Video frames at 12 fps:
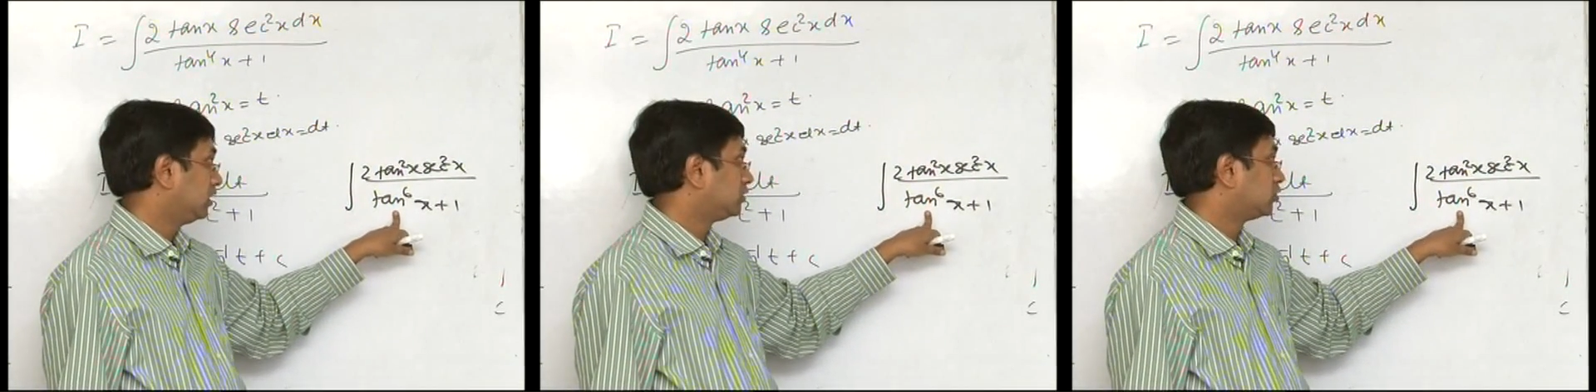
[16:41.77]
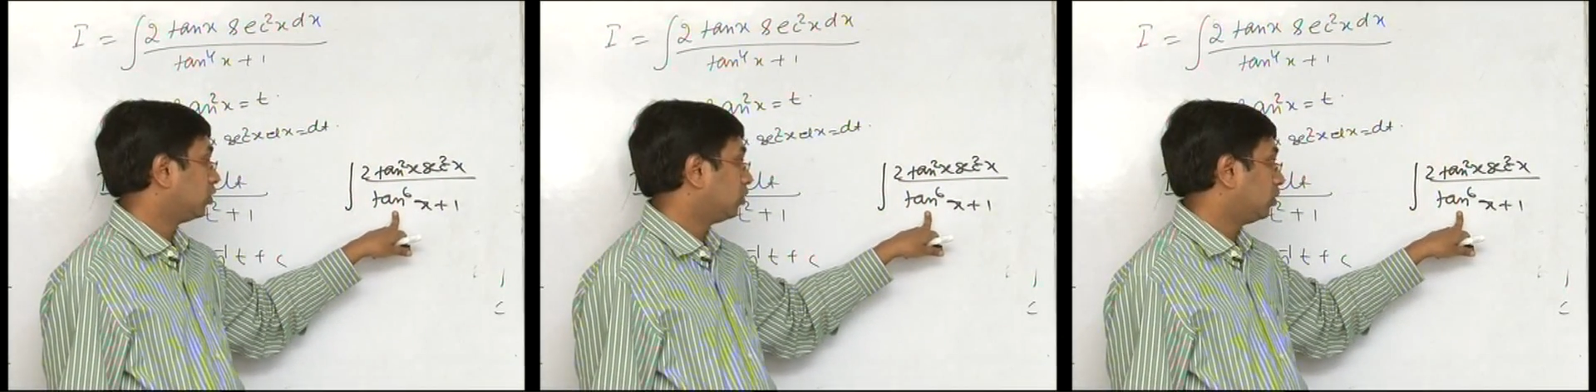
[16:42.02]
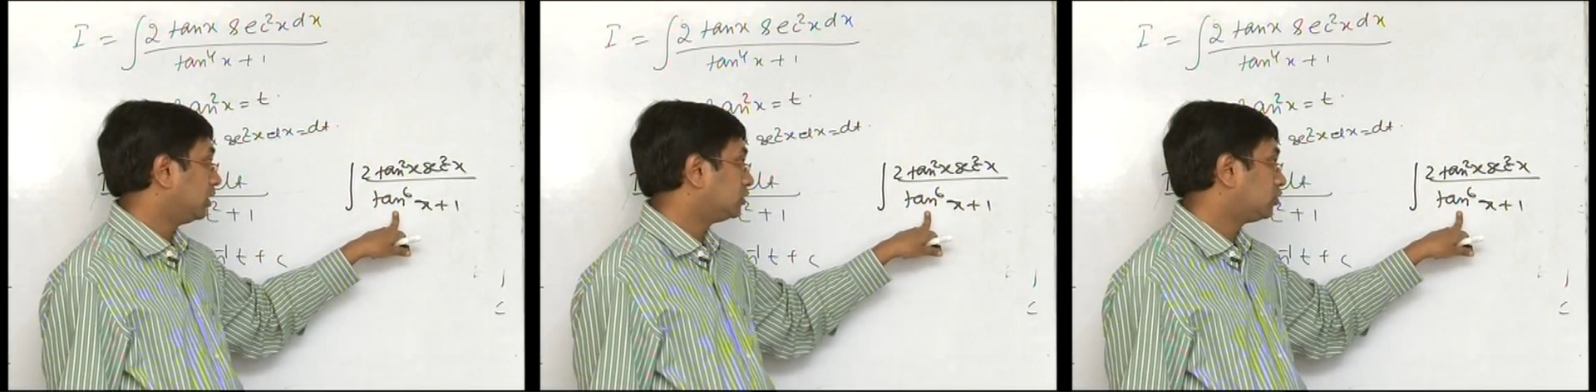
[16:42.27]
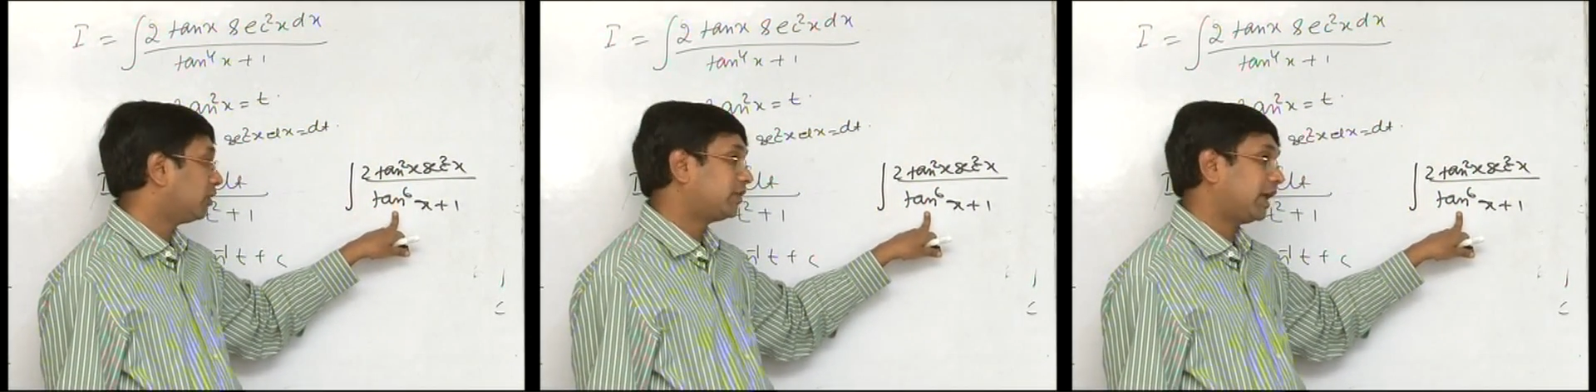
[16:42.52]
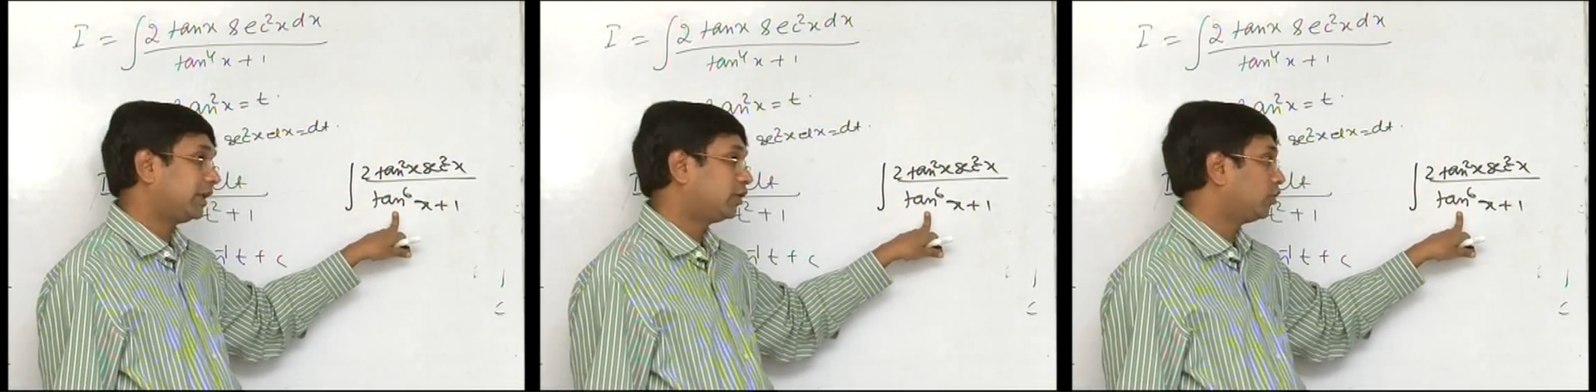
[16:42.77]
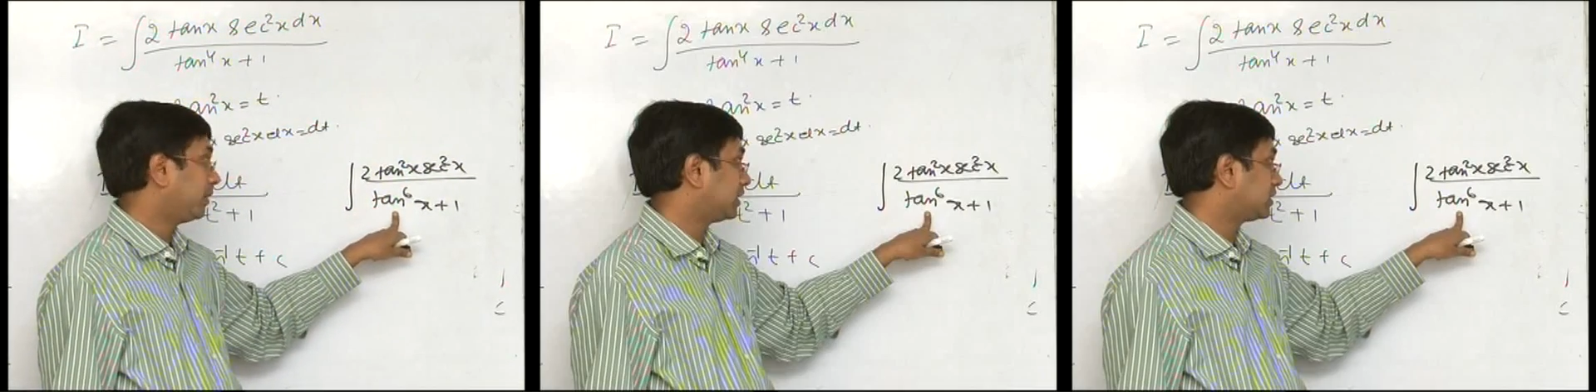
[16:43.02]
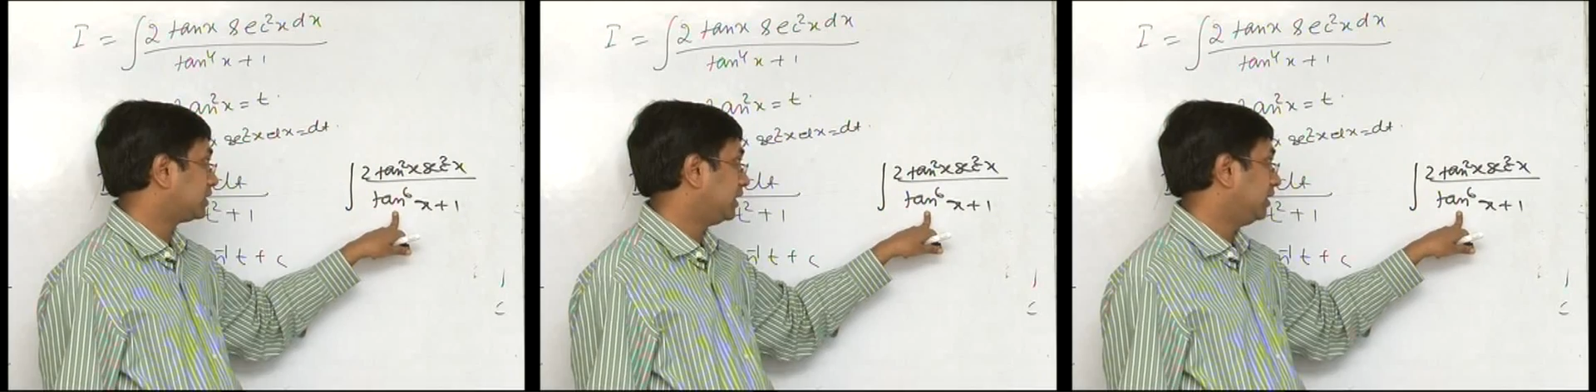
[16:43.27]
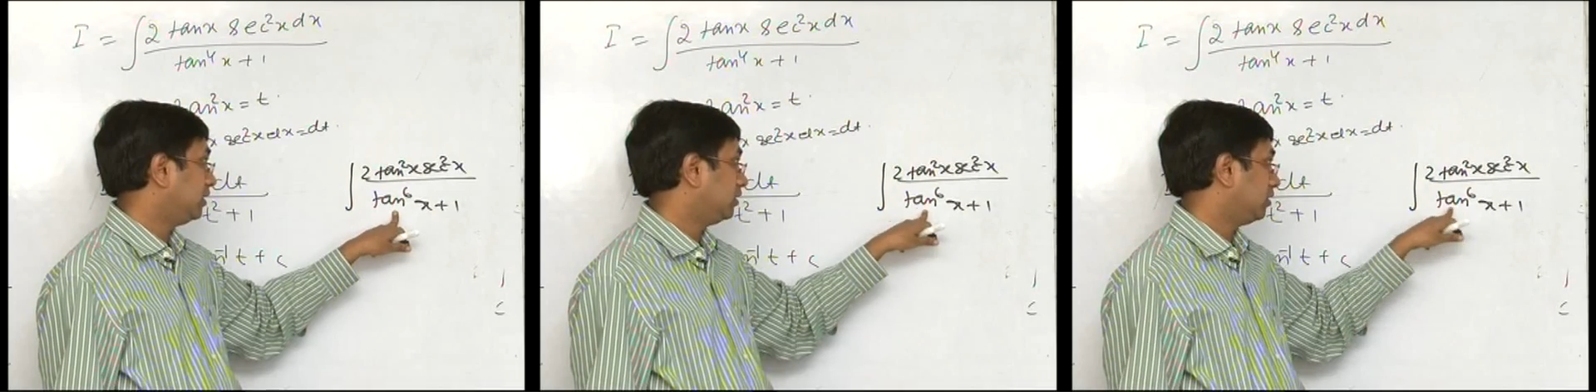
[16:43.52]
So once you have tan cube x t,